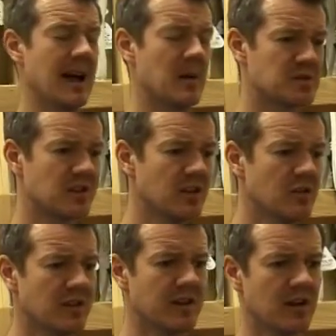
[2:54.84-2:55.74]

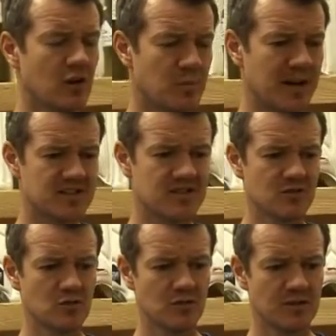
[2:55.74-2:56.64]
Absolutely, and I look back
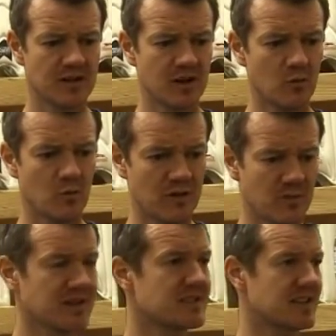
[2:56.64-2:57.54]
to, with
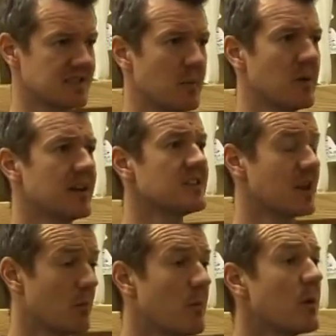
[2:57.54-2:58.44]
Middlesex a couple of years
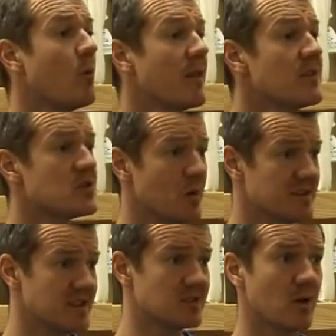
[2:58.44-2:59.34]
ago when we won the
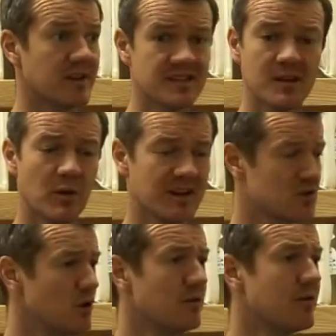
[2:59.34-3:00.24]
2020 and we had
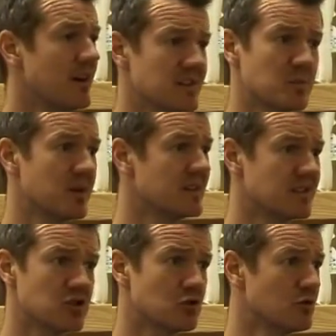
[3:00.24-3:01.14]
two fine spinners
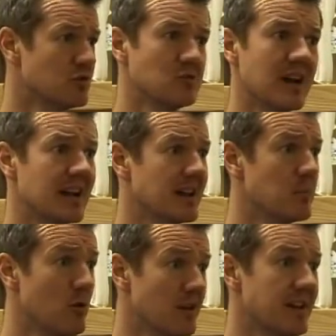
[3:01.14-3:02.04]
in Sean Udall and
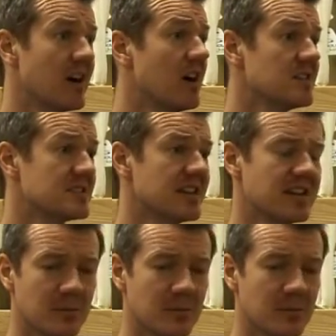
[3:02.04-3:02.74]
Murali Kartik,